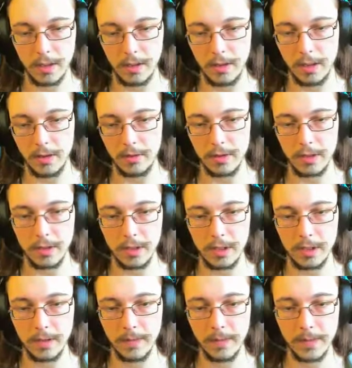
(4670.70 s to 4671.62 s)
out of here,
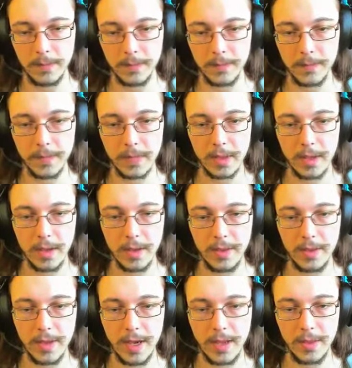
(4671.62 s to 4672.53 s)
dirt
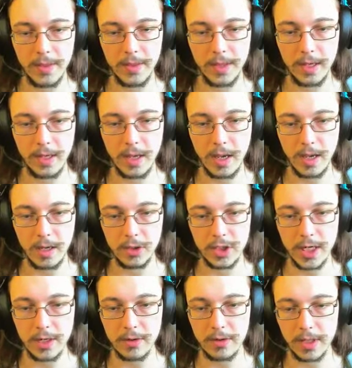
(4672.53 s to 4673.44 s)
that the uh,
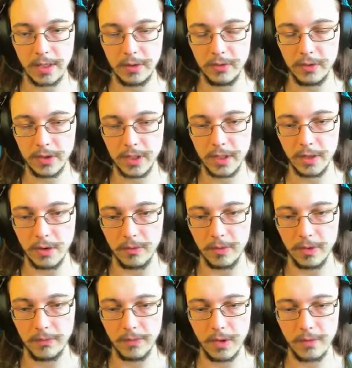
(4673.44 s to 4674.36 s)
jack-o'-lanterns can go
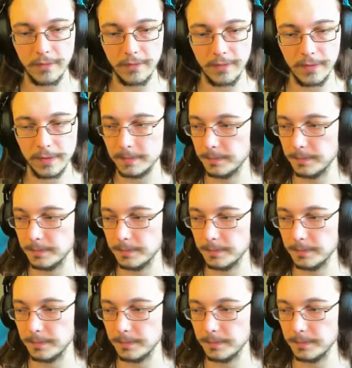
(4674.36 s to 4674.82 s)
on the roof.